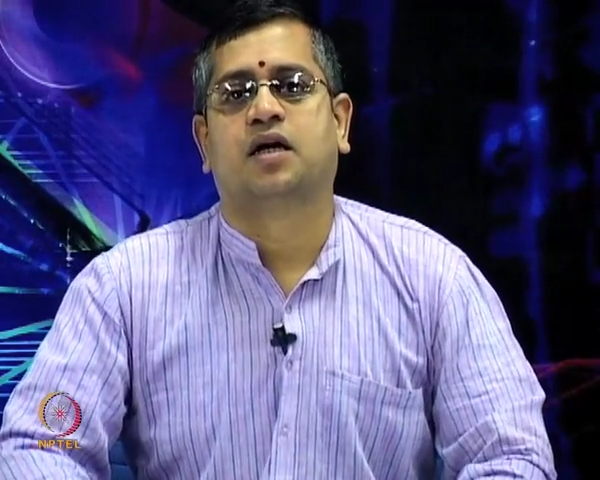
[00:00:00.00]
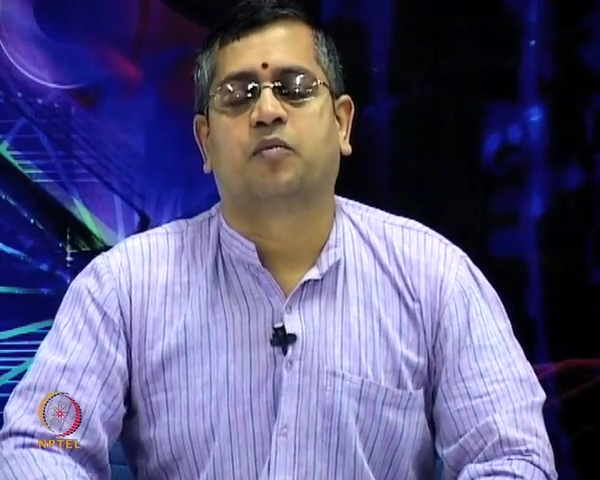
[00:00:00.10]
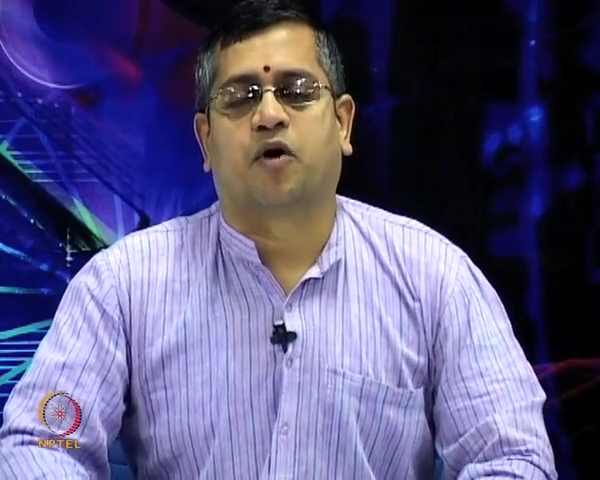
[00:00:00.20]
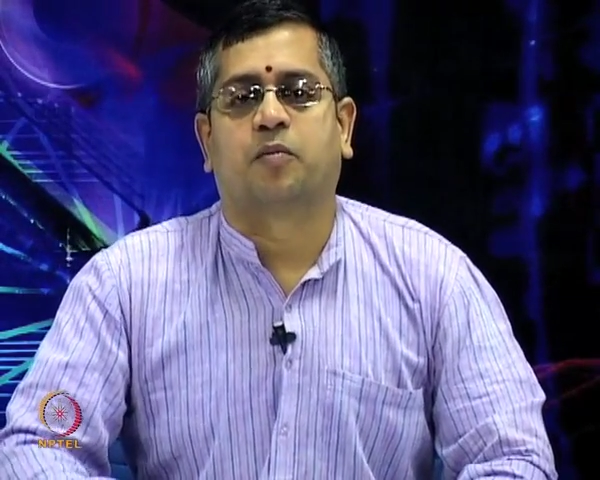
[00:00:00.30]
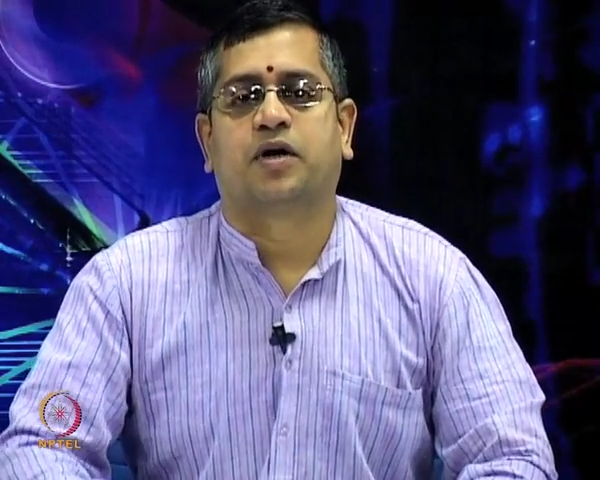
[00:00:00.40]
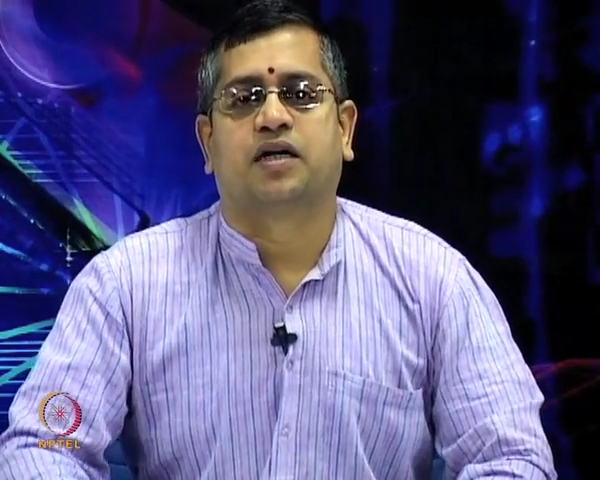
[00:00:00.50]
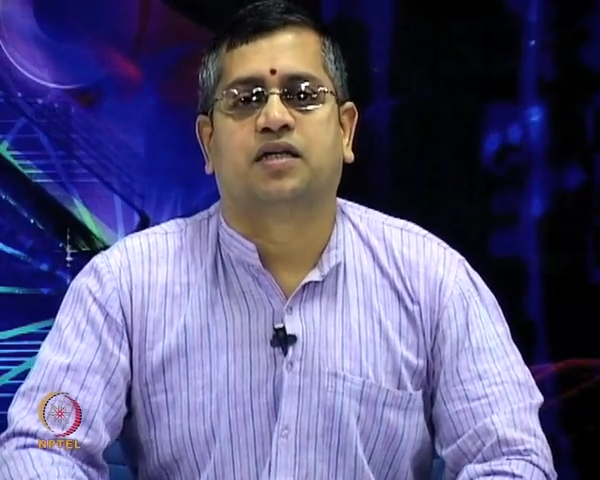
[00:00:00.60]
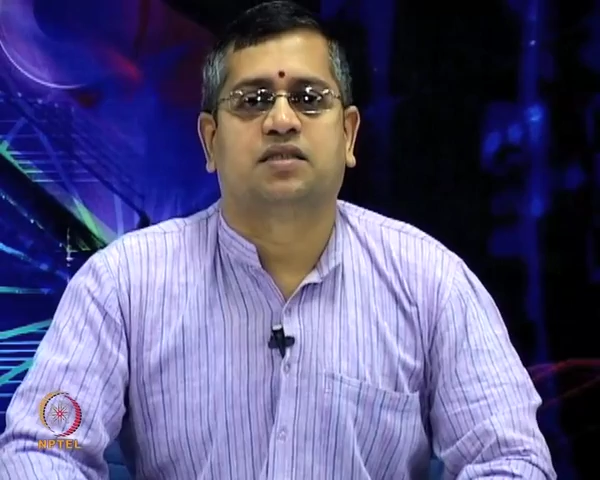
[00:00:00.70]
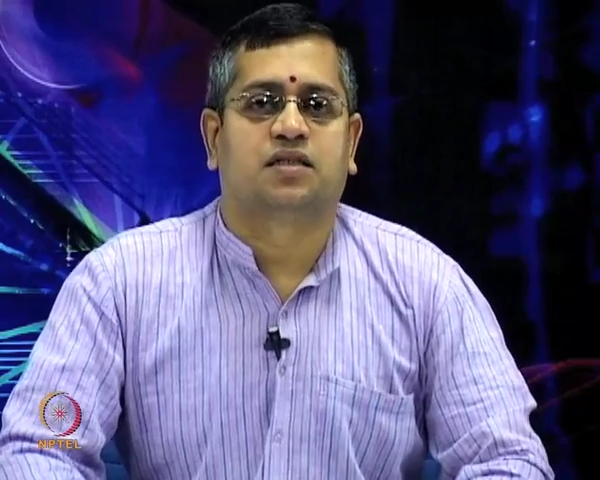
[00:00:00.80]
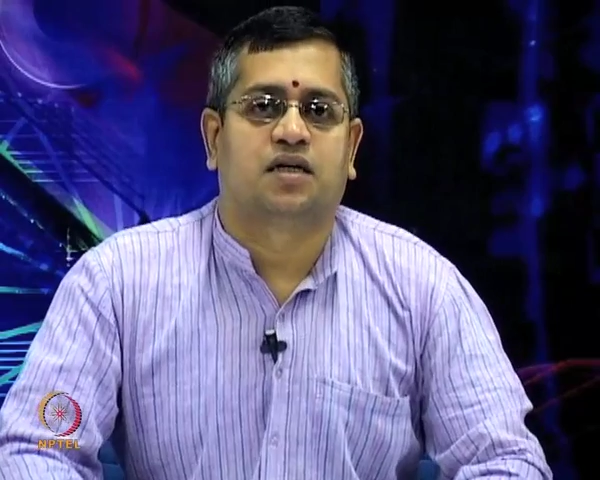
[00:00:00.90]

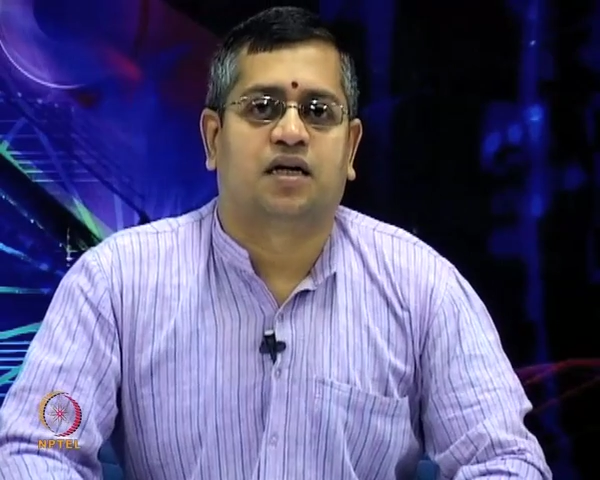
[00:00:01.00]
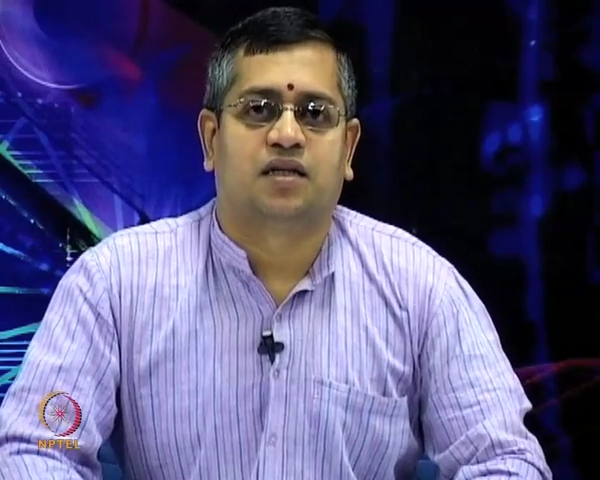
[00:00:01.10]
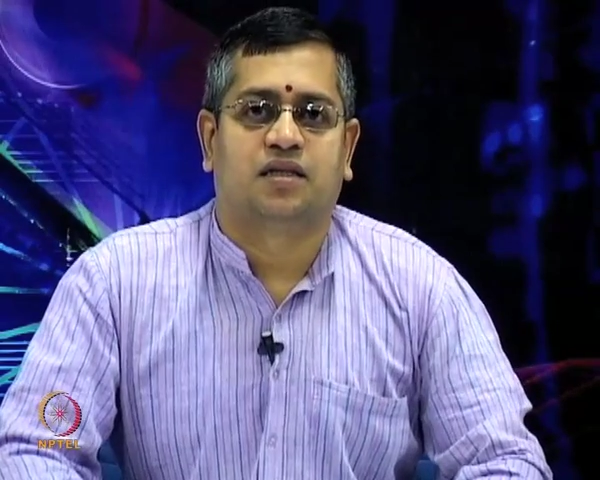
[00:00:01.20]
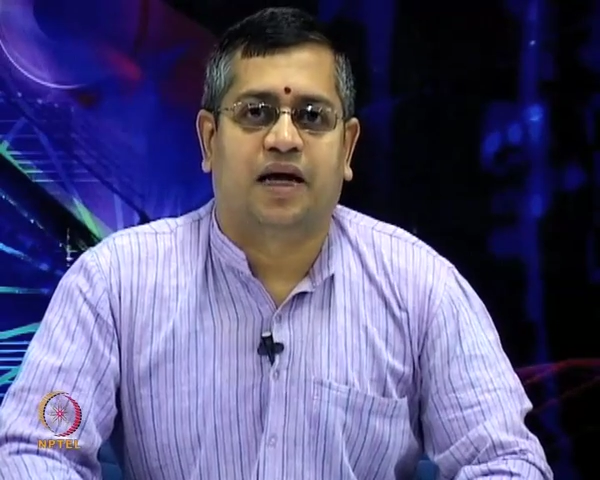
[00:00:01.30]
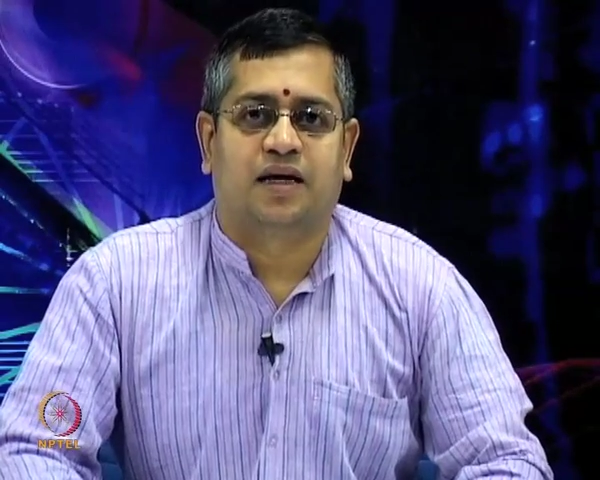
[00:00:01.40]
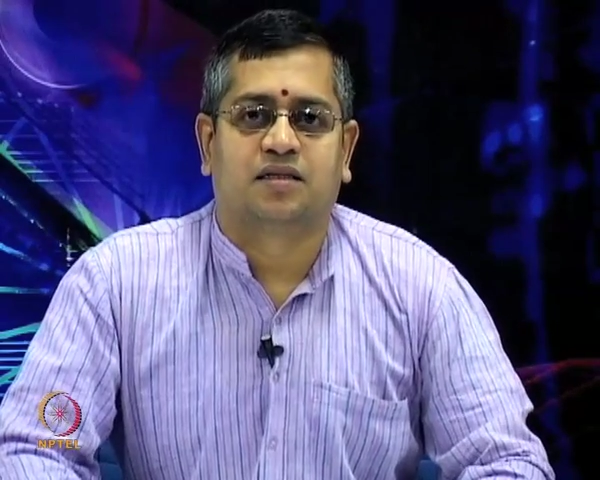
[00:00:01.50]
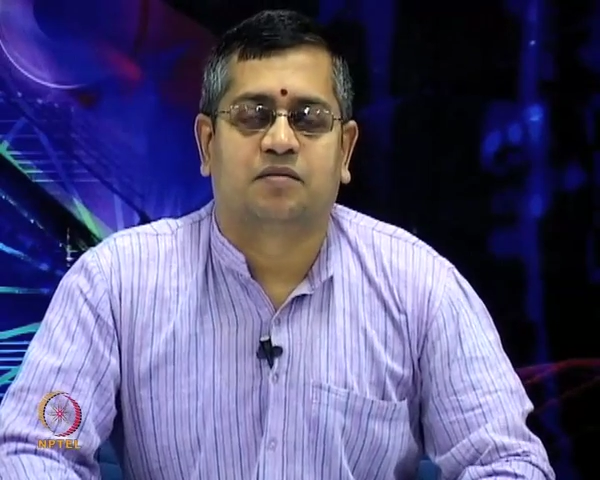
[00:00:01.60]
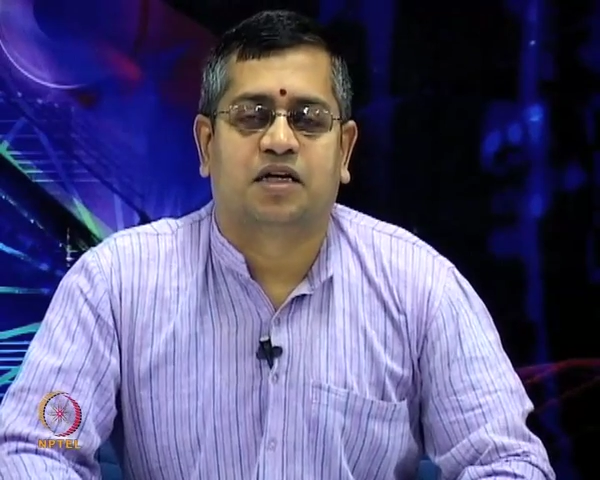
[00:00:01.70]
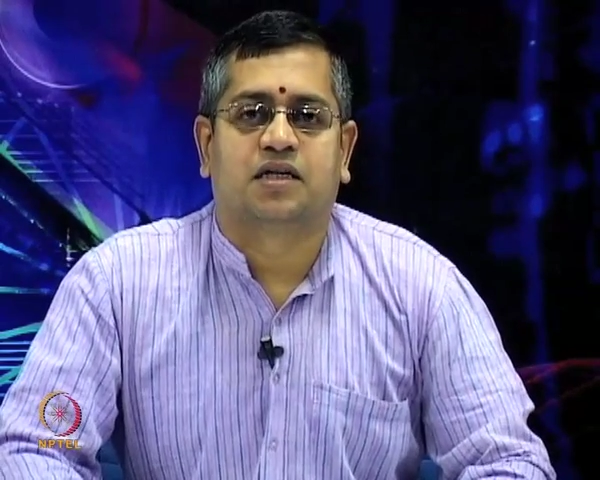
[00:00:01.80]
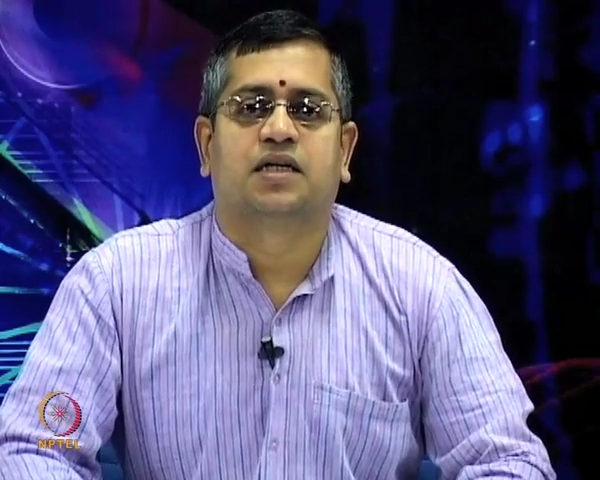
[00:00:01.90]
properties and their
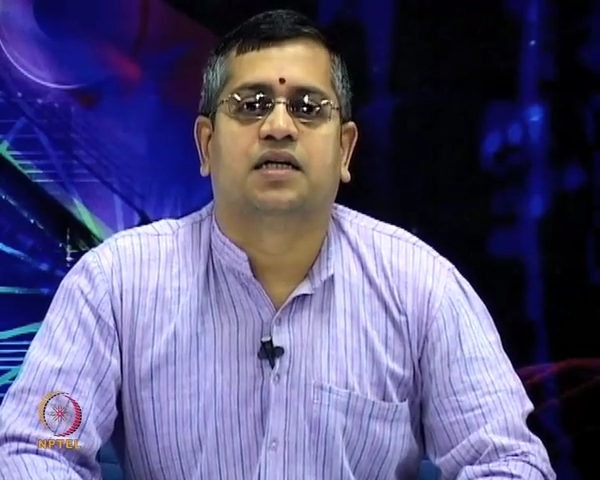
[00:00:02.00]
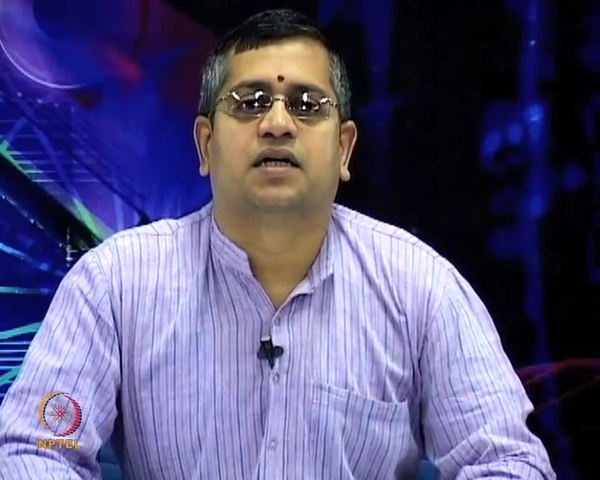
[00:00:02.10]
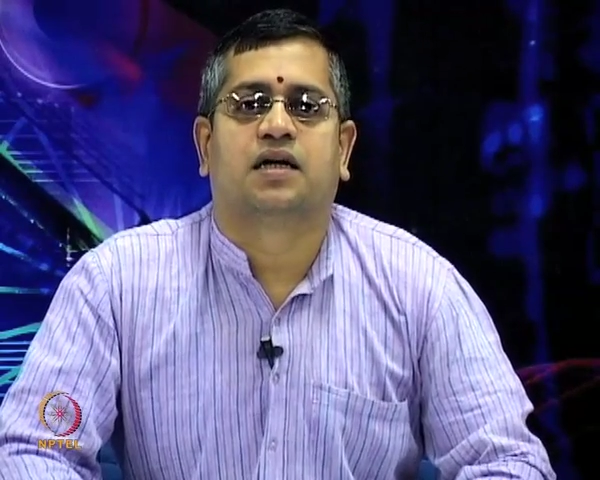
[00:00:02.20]
symmetry